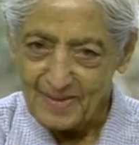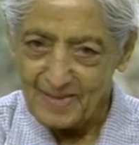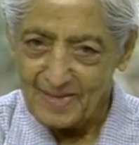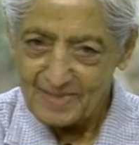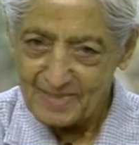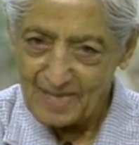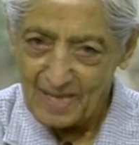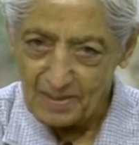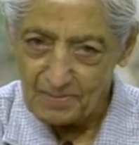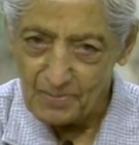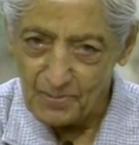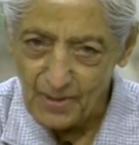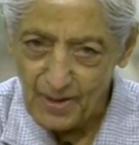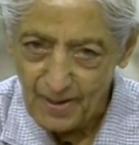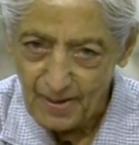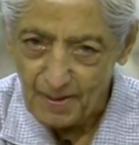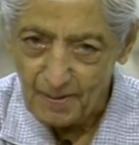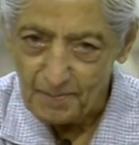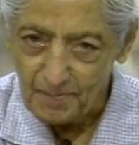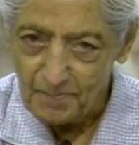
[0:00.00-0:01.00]
in the same
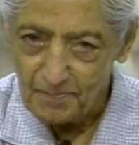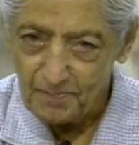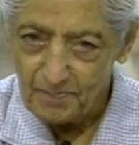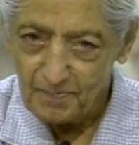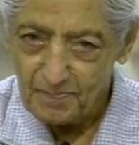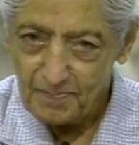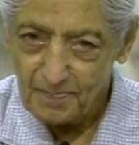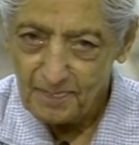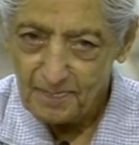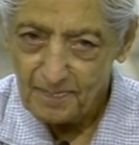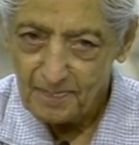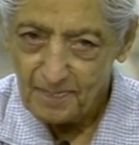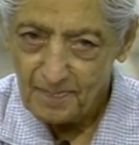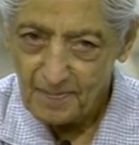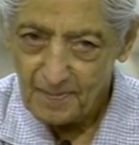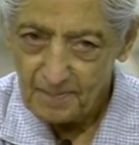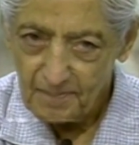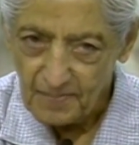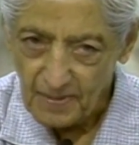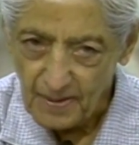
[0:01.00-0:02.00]
way.
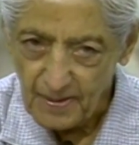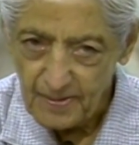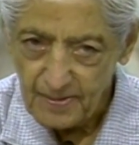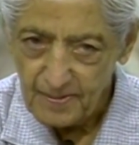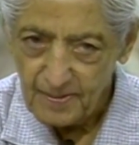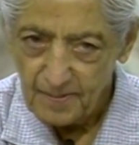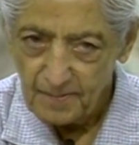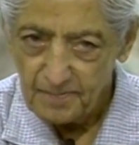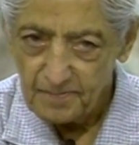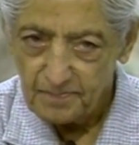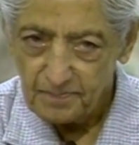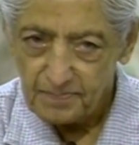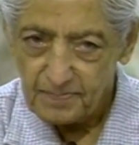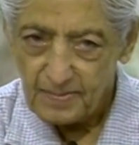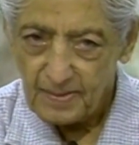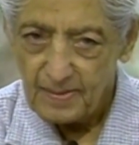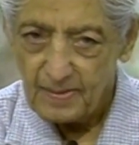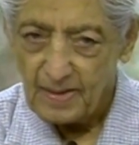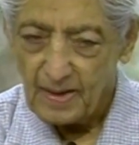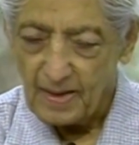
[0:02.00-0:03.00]
Right?
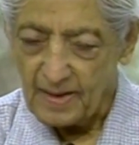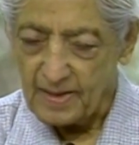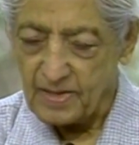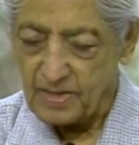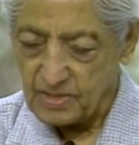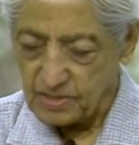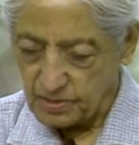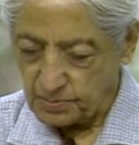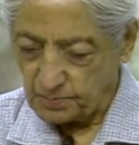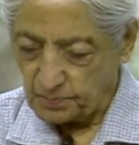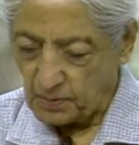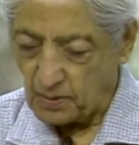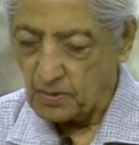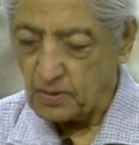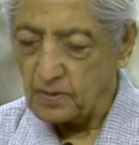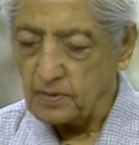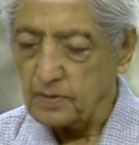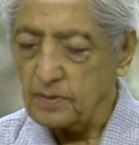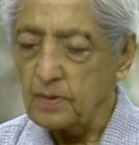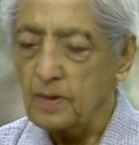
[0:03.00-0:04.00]
I
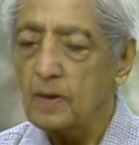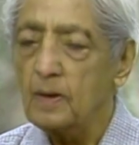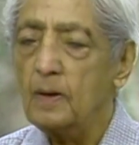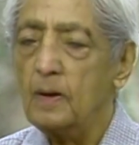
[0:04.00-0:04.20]
respond